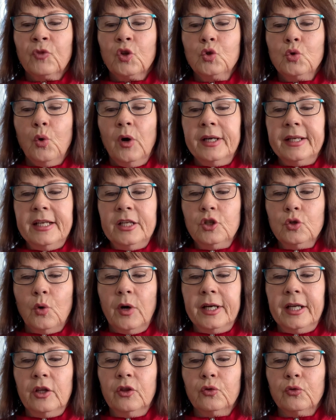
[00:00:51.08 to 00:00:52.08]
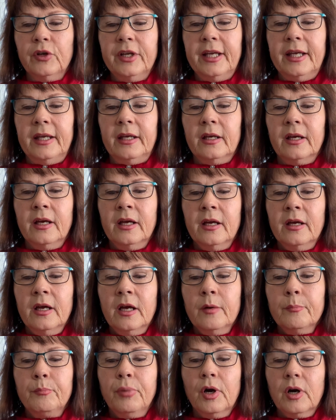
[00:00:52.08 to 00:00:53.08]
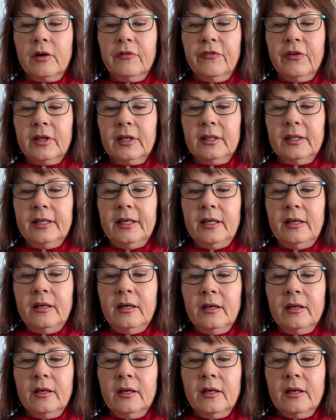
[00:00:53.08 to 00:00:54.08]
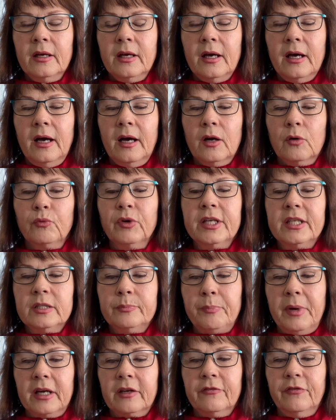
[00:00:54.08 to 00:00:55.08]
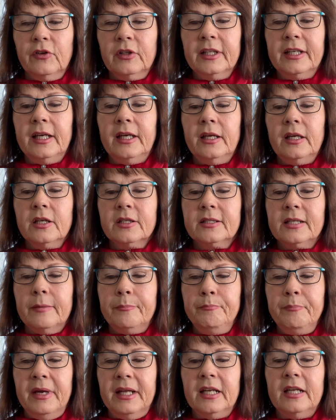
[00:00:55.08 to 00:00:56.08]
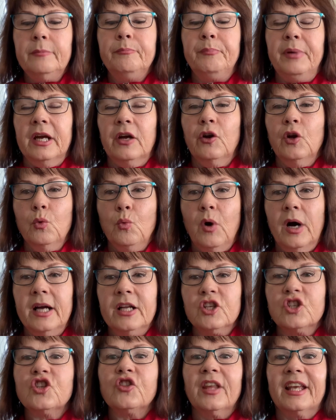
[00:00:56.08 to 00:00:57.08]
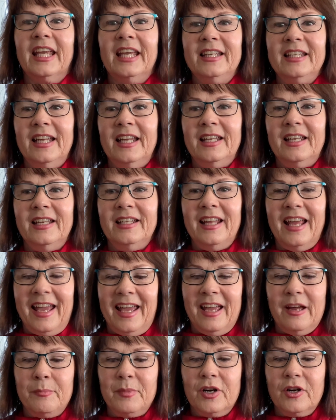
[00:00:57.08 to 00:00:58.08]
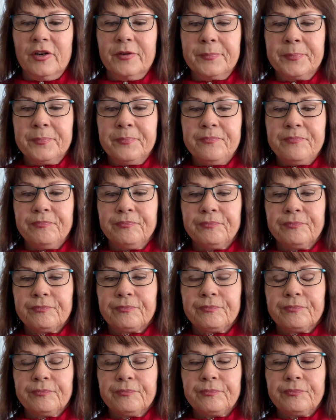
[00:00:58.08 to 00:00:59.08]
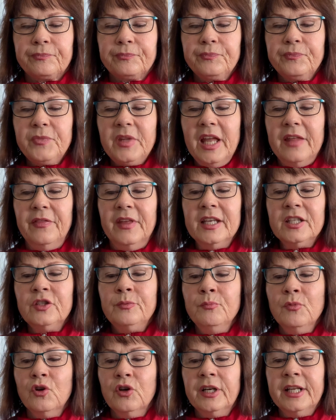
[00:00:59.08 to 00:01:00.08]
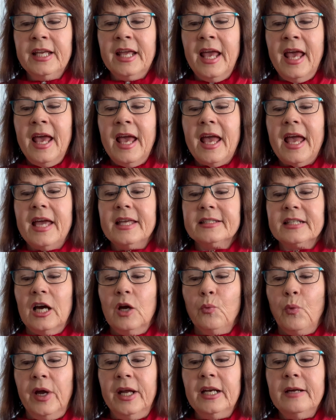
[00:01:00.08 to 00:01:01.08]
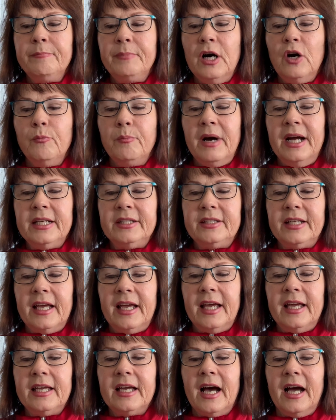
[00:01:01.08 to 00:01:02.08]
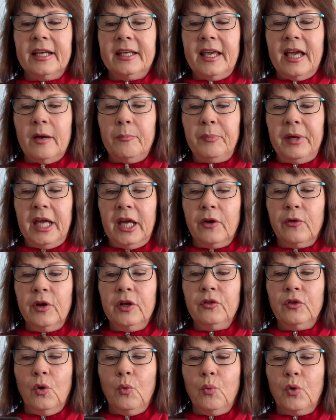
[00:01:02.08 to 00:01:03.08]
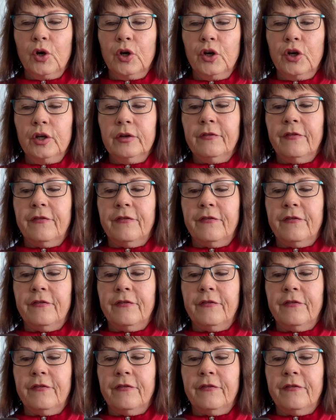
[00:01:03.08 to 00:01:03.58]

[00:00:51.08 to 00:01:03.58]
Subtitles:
2023. Perfectly, respectfully submitted, Barry Wunsch, the Canadian Hammer. This morning, as I went about my day, I kept hearing the word